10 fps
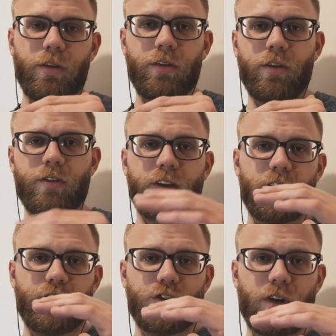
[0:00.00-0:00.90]
of those are going
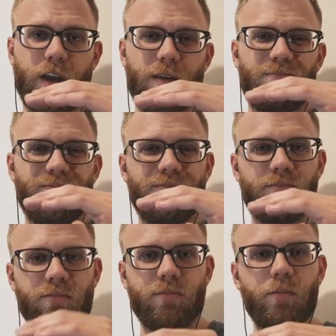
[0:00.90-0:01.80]
to train
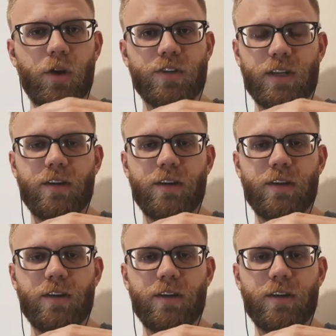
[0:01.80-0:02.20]
mostly